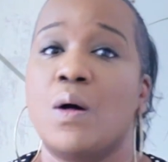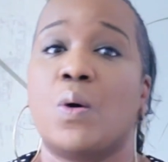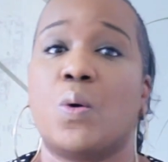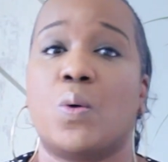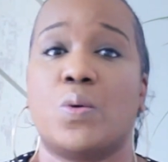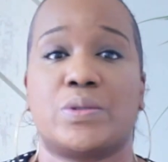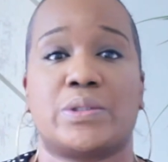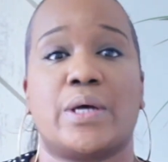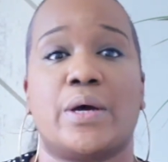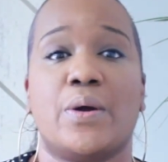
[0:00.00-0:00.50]

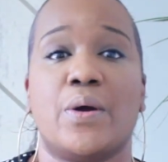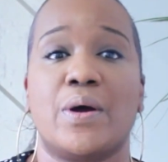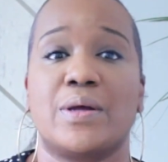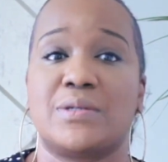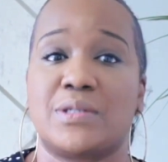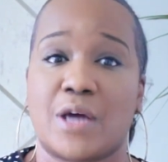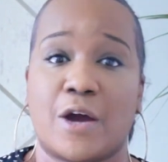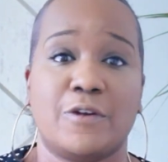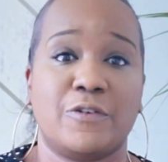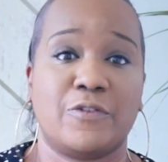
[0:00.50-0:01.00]
Also,
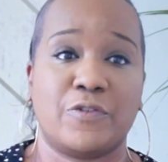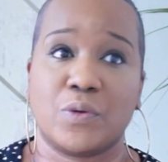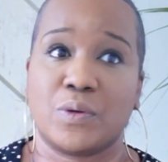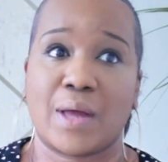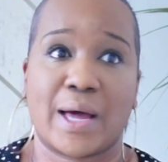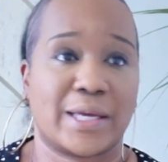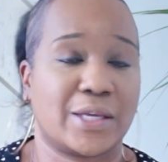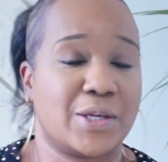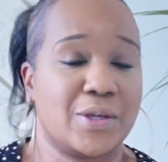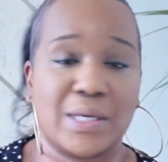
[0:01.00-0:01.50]
don't feel
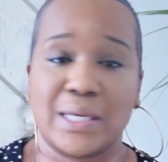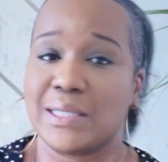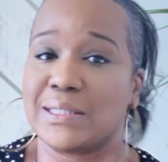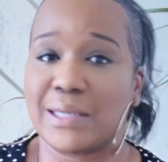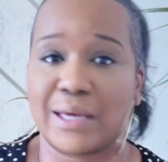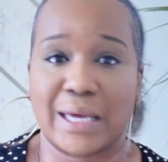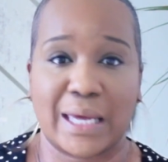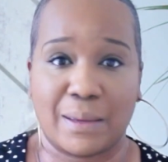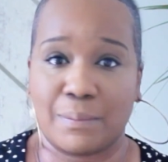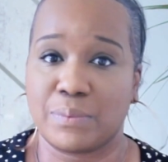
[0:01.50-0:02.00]
like you need
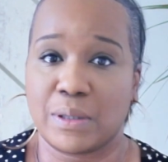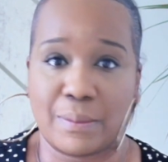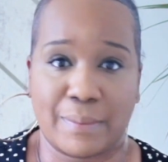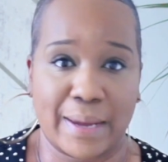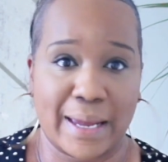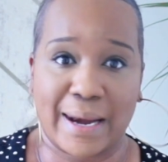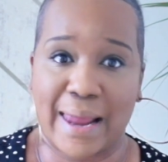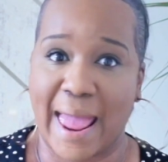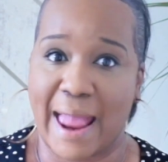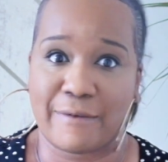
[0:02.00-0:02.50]
to
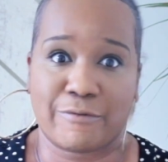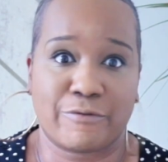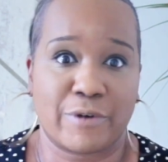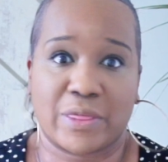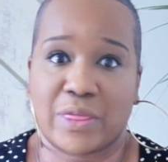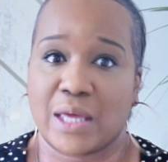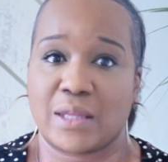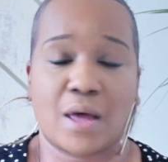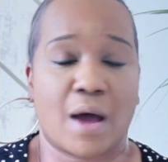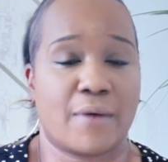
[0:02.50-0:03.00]
implement
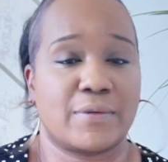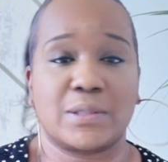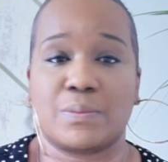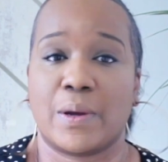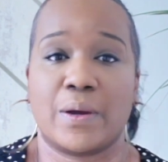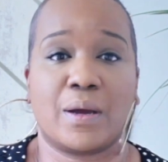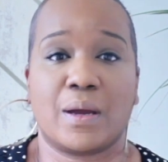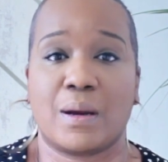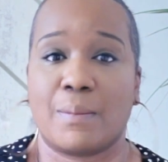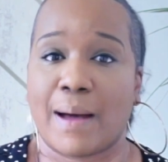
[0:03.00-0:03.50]
everything that I've
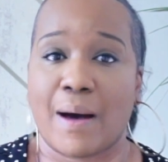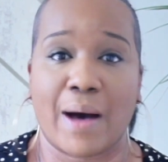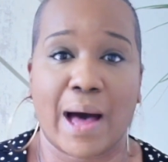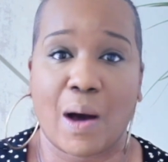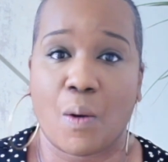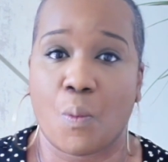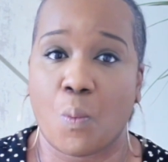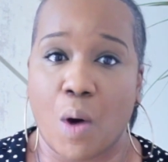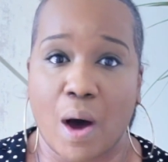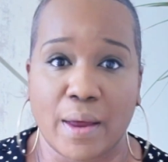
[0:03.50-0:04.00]
spoken about
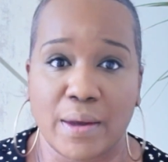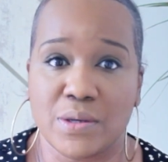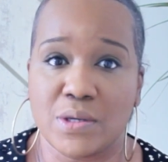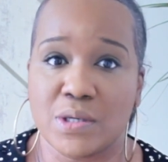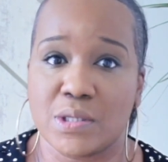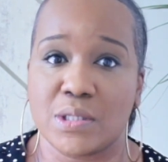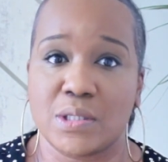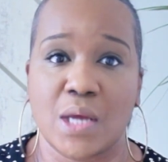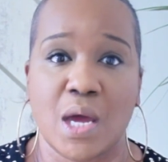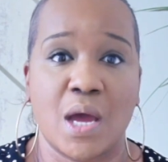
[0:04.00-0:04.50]
at
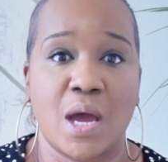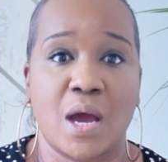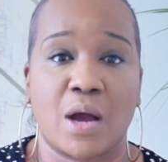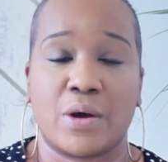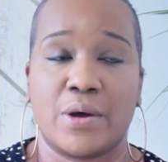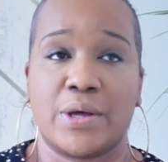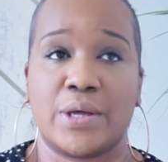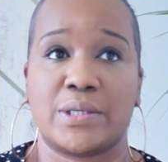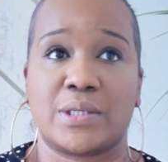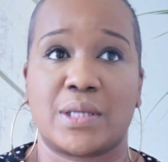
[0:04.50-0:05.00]
once,
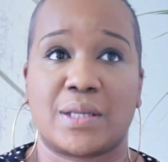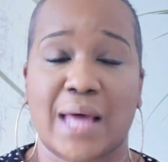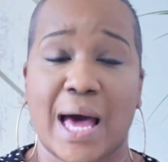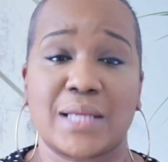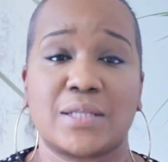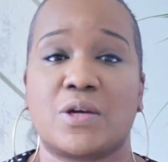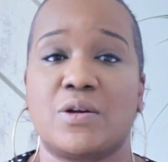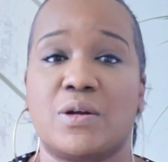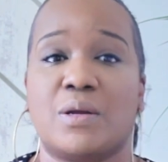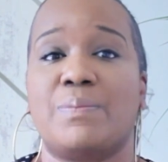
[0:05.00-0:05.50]
because
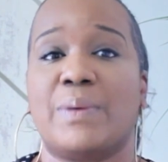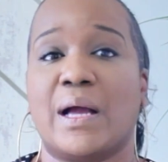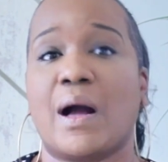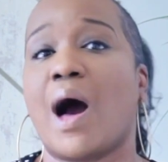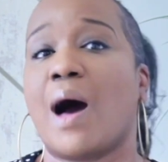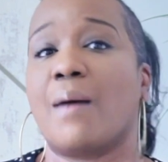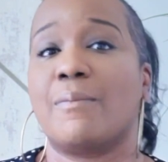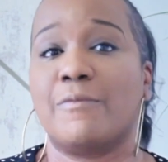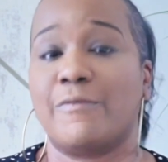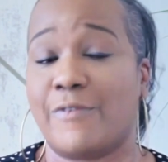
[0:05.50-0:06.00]
that's going to
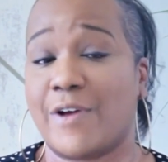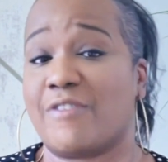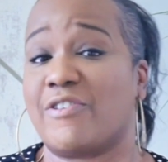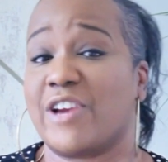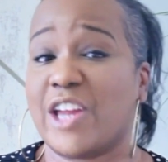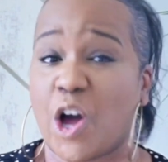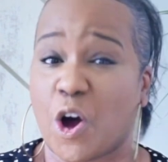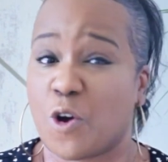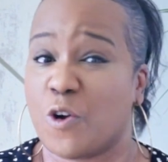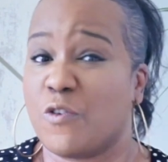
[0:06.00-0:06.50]
become
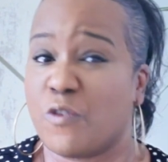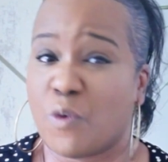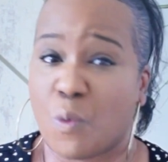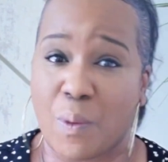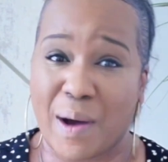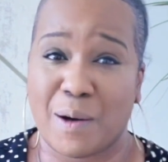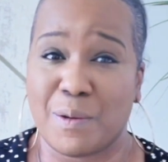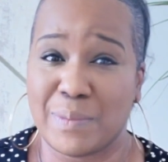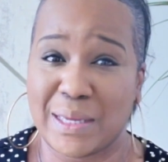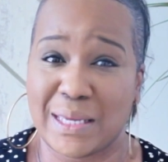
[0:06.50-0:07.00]
very
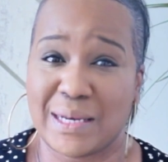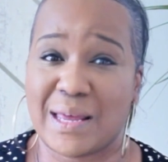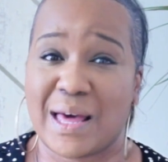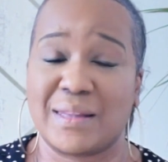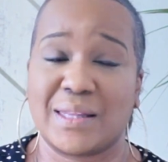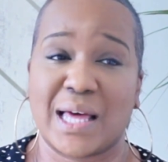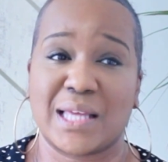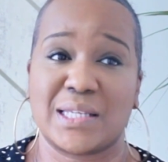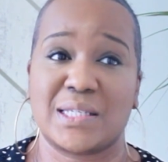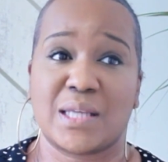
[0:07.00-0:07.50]
overwhelming,
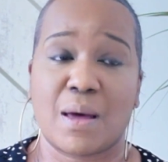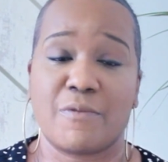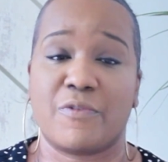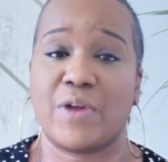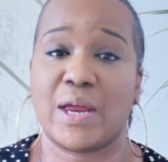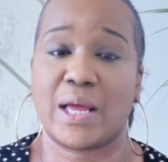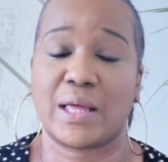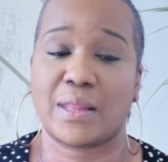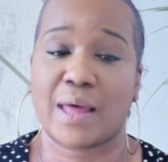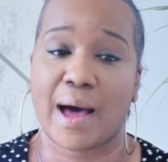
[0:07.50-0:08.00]
and that's
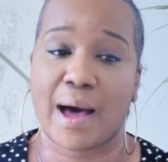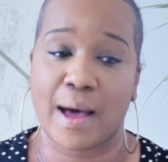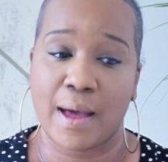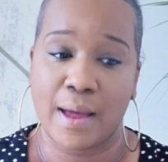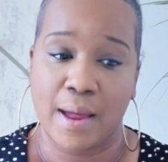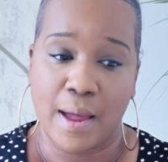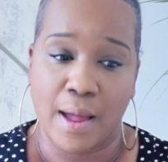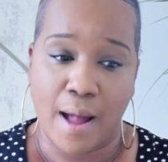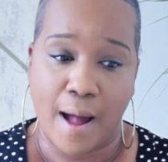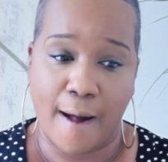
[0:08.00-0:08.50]
something that
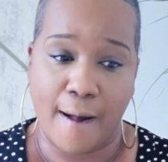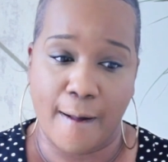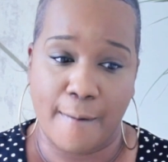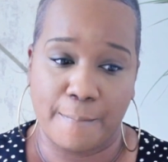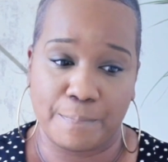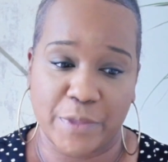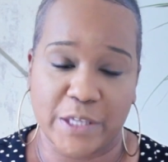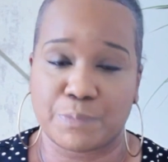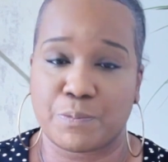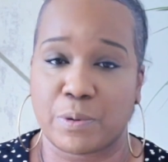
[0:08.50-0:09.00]

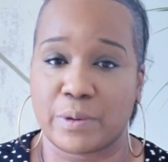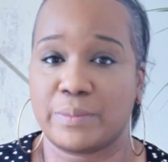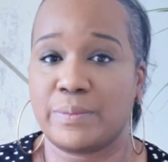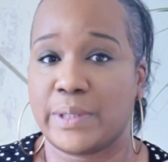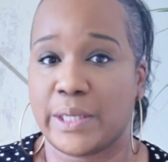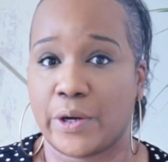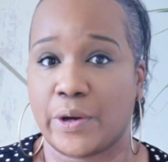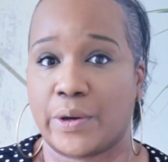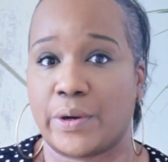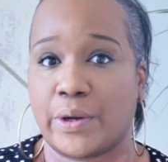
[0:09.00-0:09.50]
is
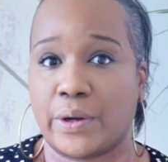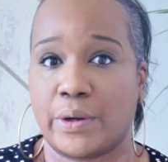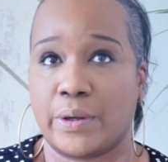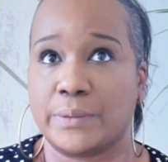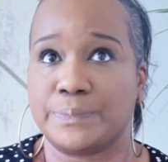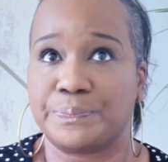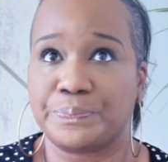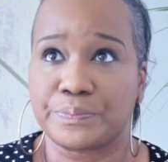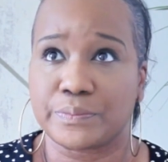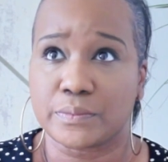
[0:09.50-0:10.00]
probably going to